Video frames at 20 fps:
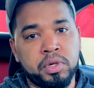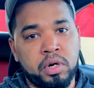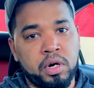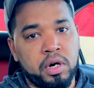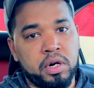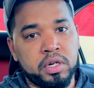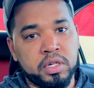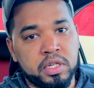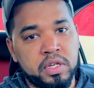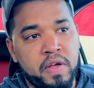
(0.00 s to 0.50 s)

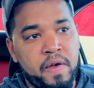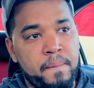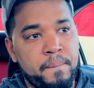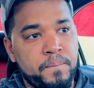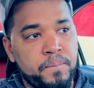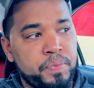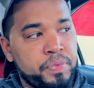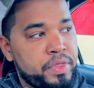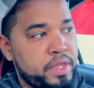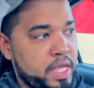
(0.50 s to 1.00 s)
hard.
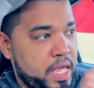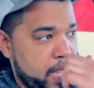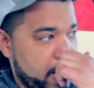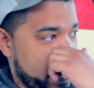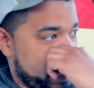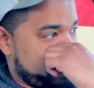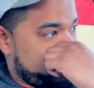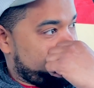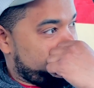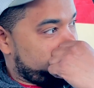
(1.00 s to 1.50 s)

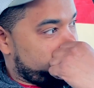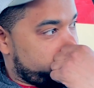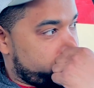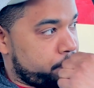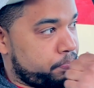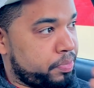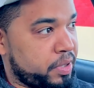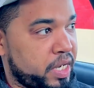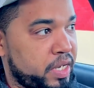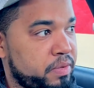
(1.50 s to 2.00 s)

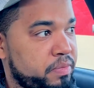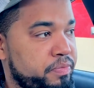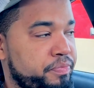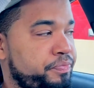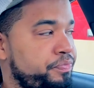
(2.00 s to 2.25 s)
But